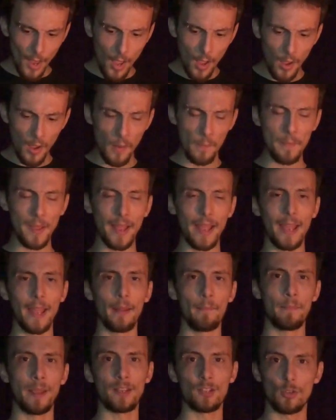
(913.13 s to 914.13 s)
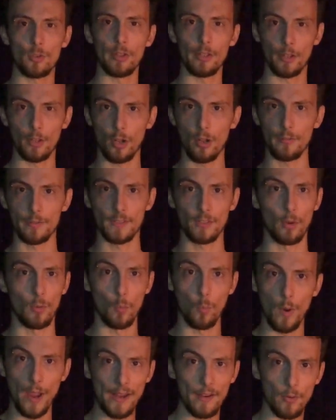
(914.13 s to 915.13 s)
And make sure that the cloth's not
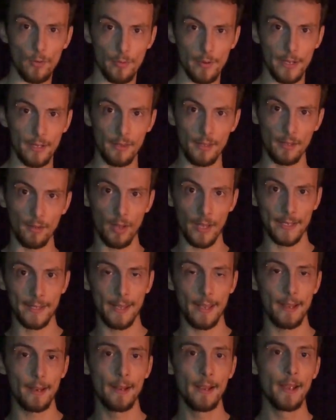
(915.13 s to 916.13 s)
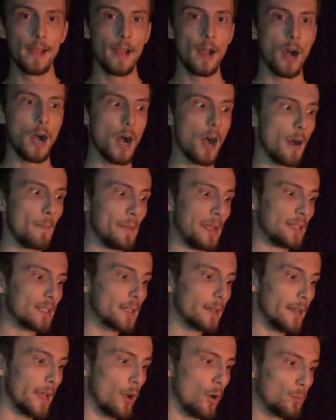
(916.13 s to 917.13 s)
wet or anything like that. It's
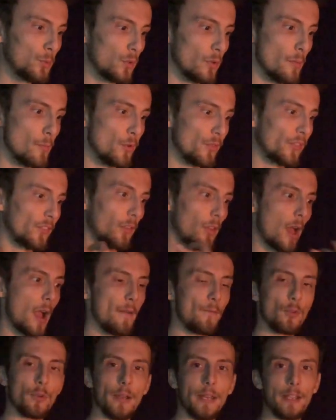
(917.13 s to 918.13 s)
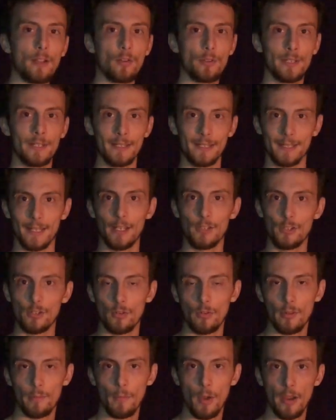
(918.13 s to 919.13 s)
going to help to remove saliva or any condensation
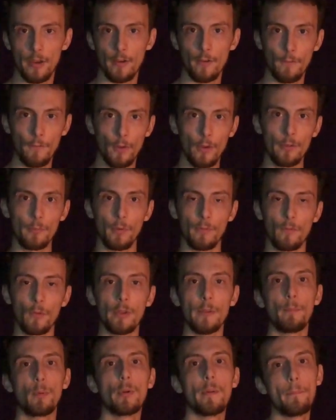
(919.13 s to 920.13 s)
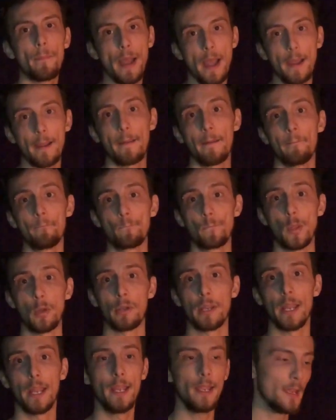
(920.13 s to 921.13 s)
on the microphone before you put it back.
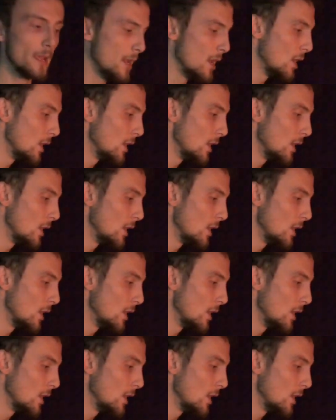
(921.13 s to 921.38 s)
Okay,